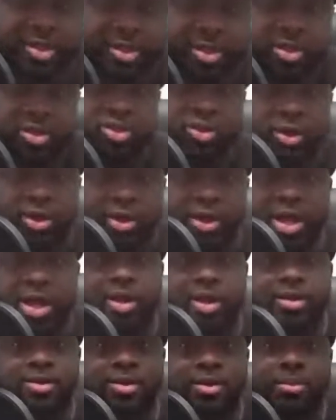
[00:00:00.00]
to the Detroit
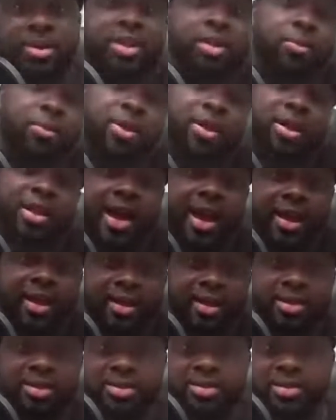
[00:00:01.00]
Lions. But give me the
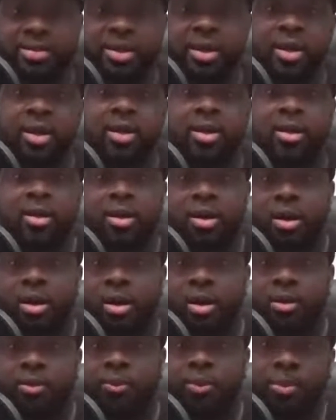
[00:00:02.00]
Lions
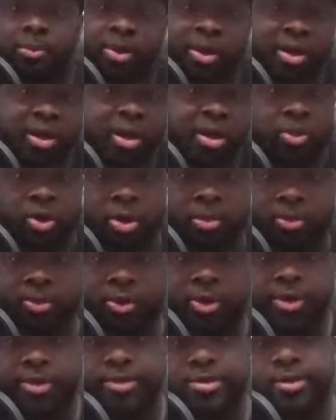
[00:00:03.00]
putting up more
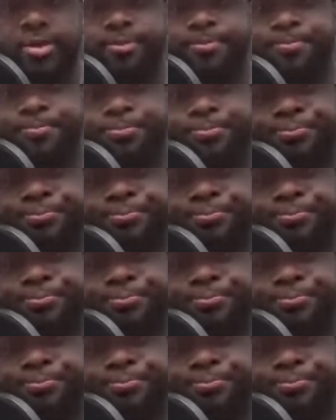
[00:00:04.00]
points.